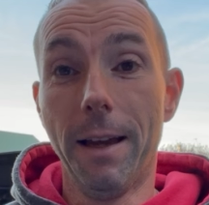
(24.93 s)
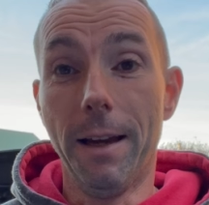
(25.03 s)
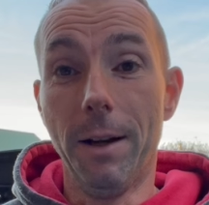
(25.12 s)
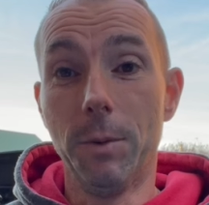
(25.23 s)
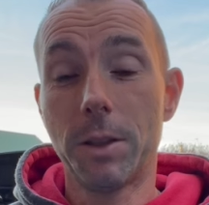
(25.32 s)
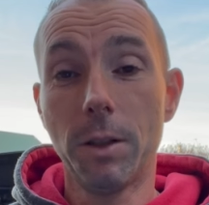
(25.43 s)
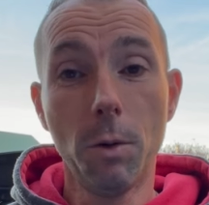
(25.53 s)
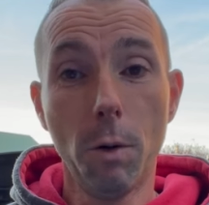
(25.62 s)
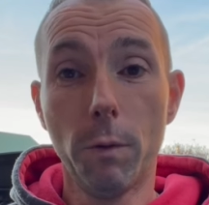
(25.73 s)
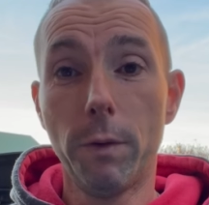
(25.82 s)
We're just going to
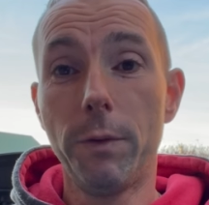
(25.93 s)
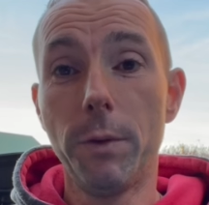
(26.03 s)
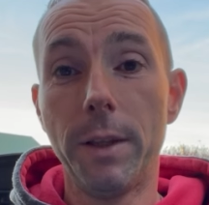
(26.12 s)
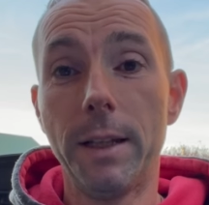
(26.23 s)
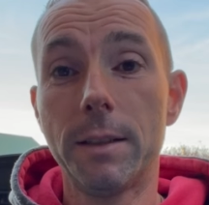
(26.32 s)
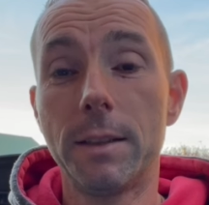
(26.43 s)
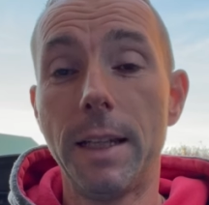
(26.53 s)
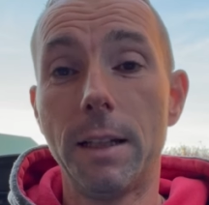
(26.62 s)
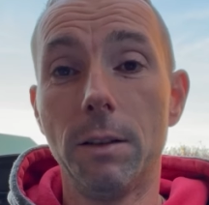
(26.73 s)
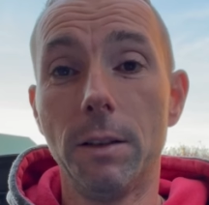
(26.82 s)
go over a few things to
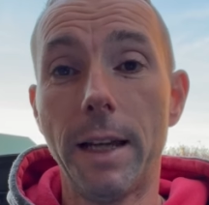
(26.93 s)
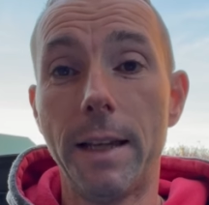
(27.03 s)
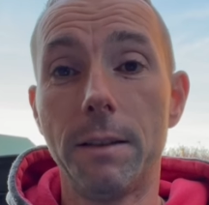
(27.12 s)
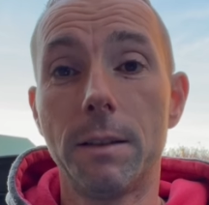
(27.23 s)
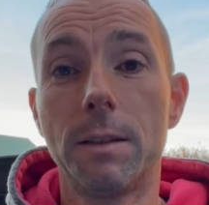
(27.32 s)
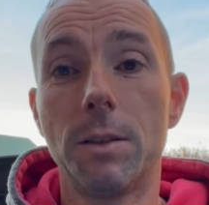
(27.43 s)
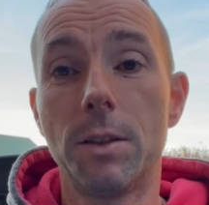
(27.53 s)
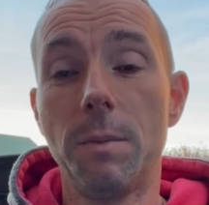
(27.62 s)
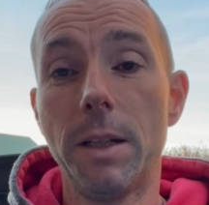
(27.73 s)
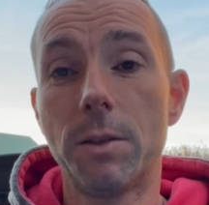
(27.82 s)
take a look at just
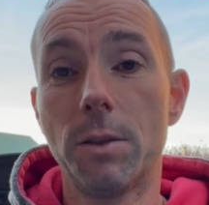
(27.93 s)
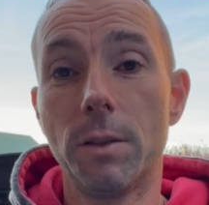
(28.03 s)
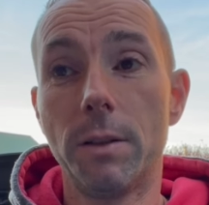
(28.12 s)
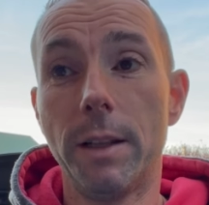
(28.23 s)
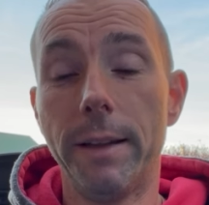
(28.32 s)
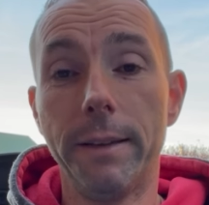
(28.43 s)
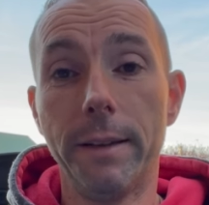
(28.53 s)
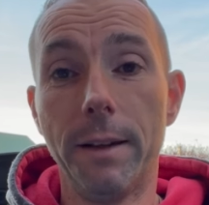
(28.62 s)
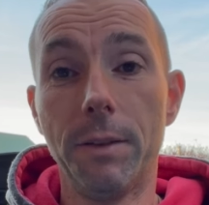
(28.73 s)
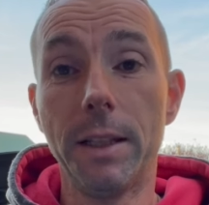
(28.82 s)
to make sure that
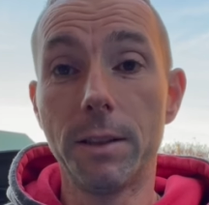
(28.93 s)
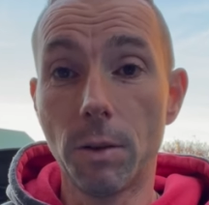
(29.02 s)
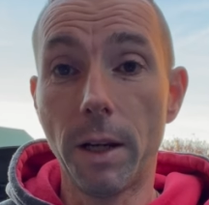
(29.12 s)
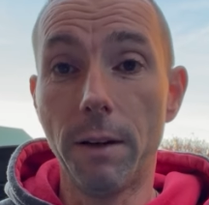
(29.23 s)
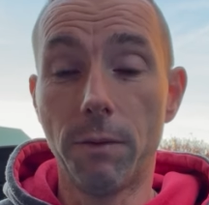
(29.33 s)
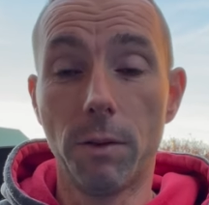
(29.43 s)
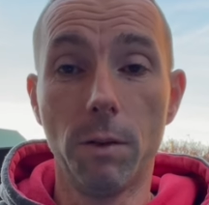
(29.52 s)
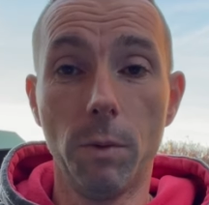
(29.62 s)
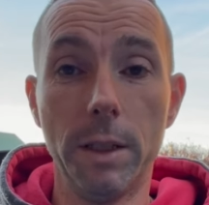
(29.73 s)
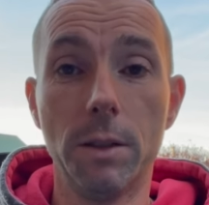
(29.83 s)
everything is okay for the
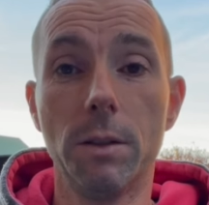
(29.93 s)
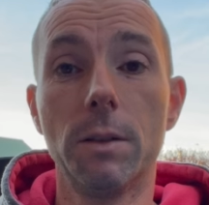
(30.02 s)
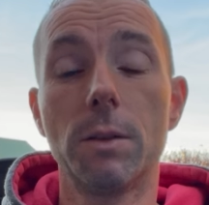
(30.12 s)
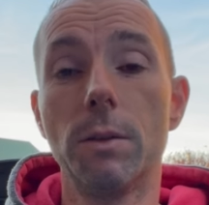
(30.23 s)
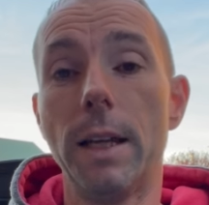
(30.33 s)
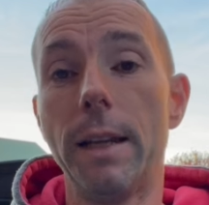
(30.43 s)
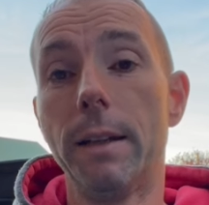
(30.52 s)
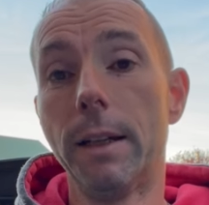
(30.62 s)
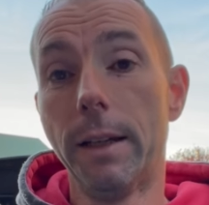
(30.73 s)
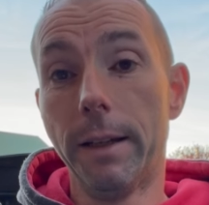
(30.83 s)
winter so that
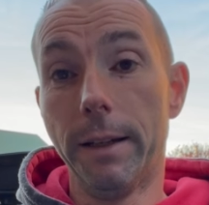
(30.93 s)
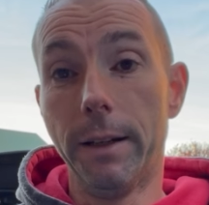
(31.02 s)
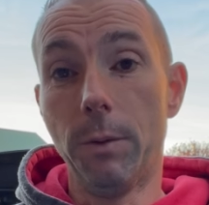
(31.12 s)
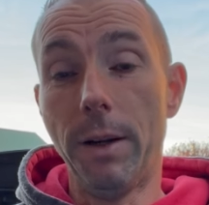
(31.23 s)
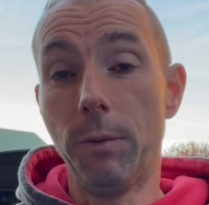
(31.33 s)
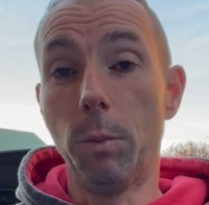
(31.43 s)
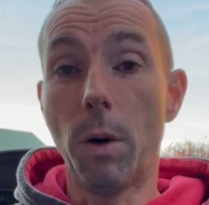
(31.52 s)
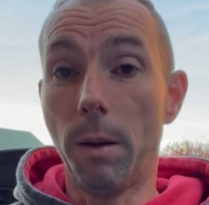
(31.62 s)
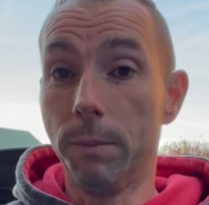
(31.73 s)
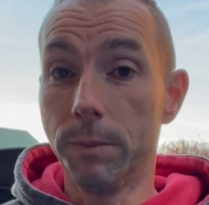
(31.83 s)
we have no
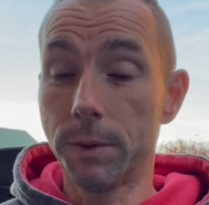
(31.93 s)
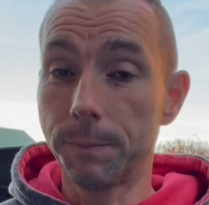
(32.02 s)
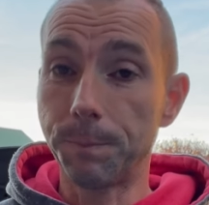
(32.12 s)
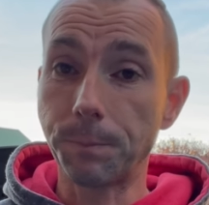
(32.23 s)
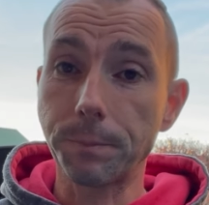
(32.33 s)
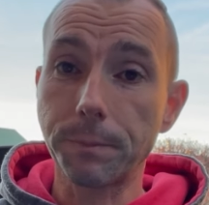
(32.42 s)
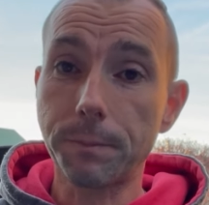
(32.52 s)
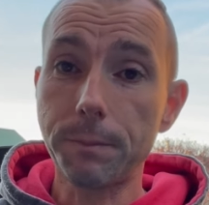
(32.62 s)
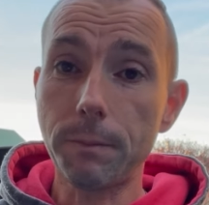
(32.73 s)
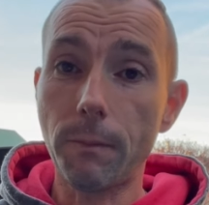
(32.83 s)
problems.
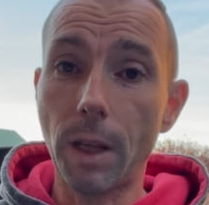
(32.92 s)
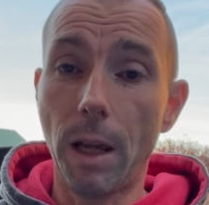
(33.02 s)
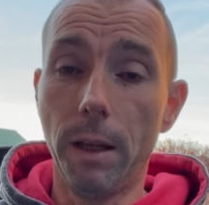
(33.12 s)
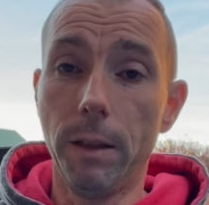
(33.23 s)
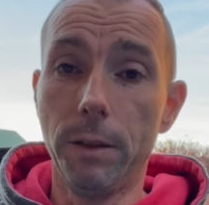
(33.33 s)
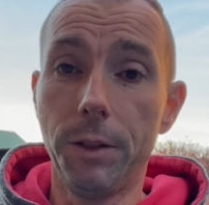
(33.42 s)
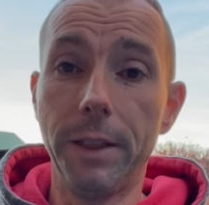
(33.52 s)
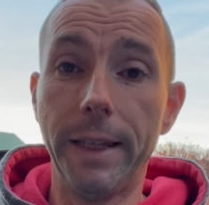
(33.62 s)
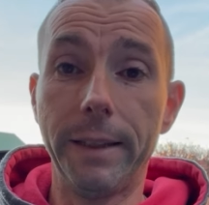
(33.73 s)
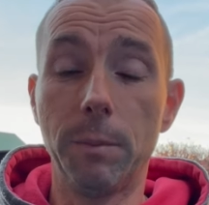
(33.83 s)
You can
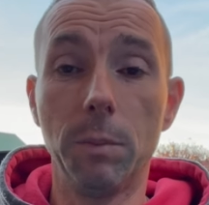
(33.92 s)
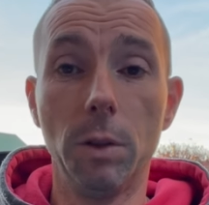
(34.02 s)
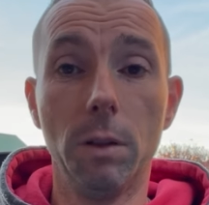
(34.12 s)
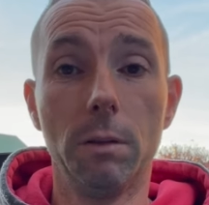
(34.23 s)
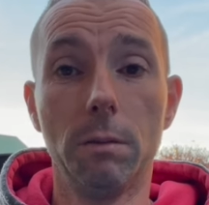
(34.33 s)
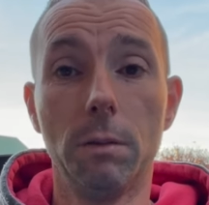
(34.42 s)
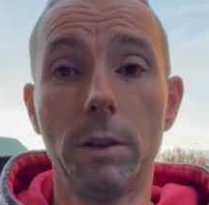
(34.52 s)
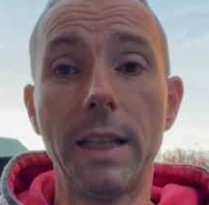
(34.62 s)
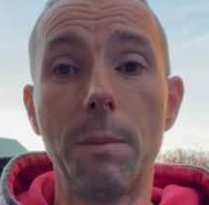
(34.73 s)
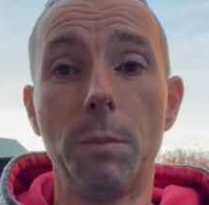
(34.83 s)
get them looked
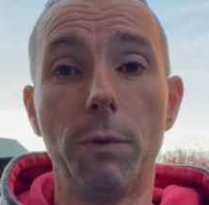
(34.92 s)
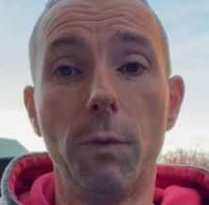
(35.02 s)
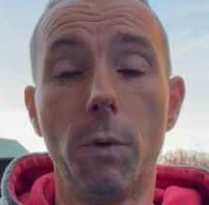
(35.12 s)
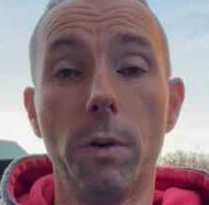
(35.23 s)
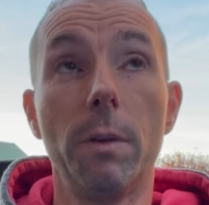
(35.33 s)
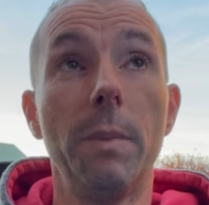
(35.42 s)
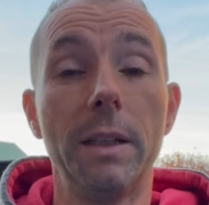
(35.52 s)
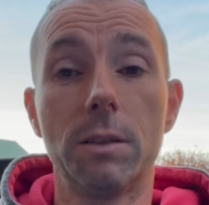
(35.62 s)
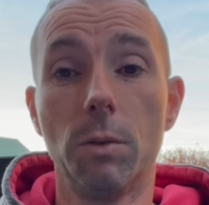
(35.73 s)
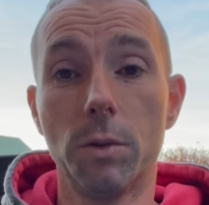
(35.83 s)
at before the big
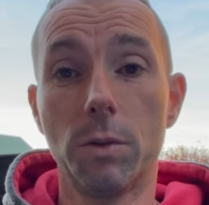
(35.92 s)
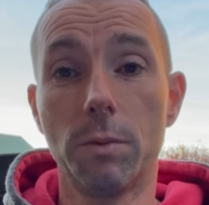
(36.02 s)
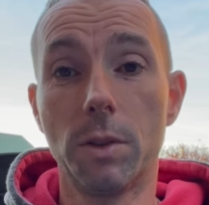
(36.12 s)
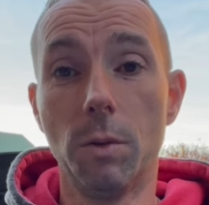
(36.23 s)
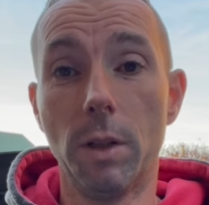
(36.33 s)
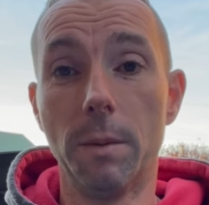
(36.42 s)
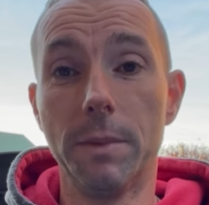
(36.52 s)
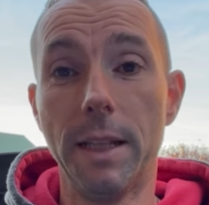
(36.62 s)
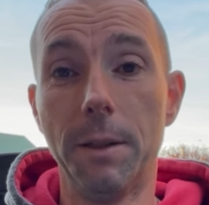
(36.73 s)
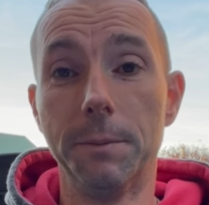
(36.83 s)
snow comes
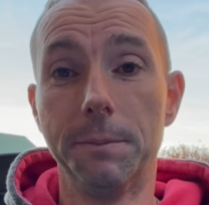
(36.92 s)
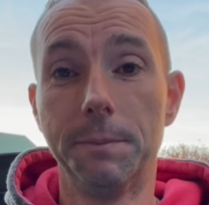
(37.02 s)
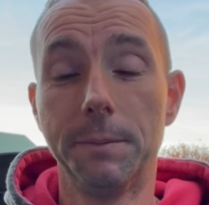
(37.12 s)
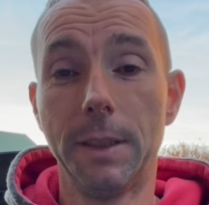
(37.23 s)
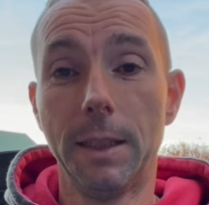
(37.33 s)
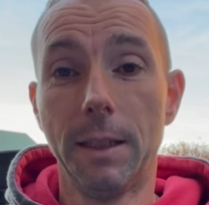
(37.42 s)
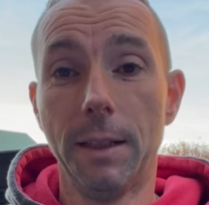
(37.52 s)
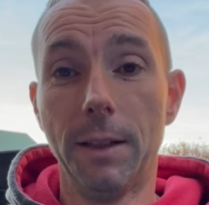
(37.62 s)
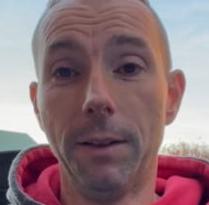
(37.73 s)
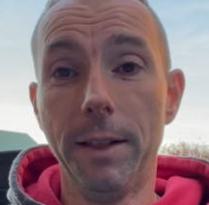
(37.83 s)
down.
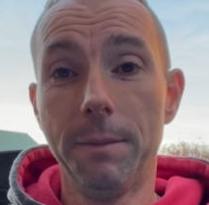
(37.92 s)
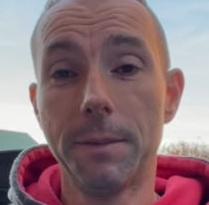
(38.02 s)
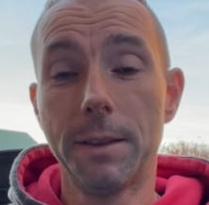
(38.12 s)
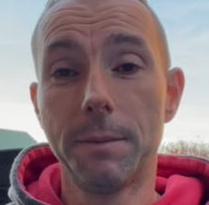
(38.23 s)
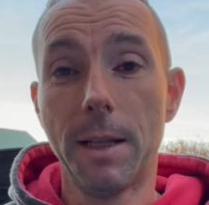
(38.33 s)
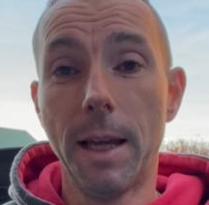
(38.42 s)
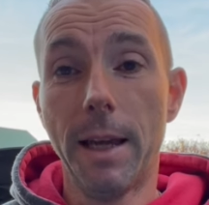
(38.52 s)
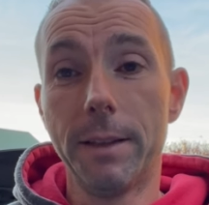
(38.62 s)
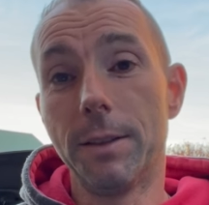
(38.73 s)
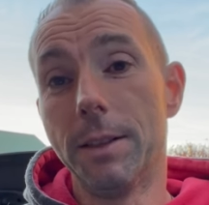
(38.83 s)
All right,
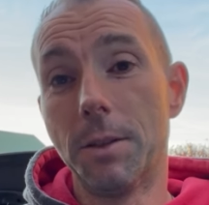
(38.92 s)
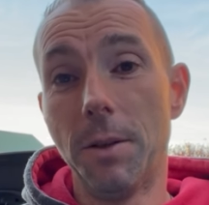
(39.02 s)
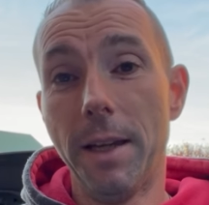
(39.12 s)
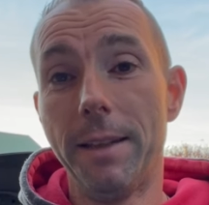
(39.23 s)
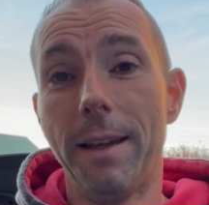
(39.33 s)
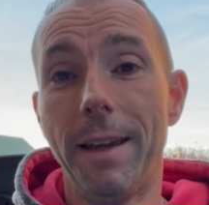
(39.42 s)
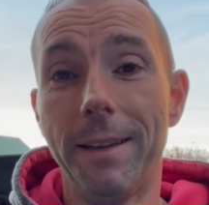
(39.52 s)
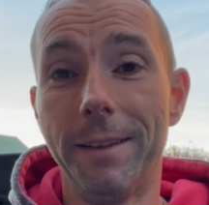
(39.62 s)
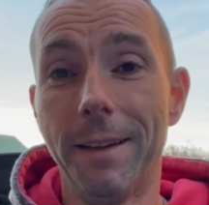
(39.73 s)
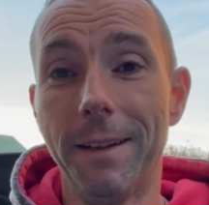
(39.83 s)
so let's go ahead
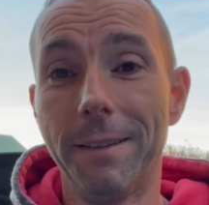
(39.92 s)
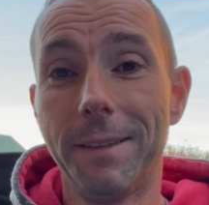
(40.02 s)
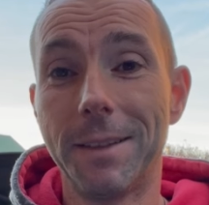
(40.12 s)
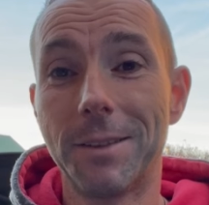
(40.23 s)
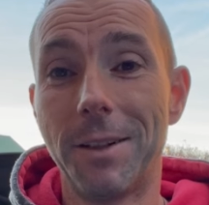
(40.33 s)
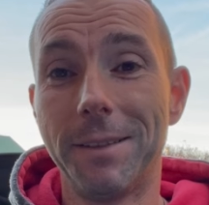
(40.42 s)
and let's start.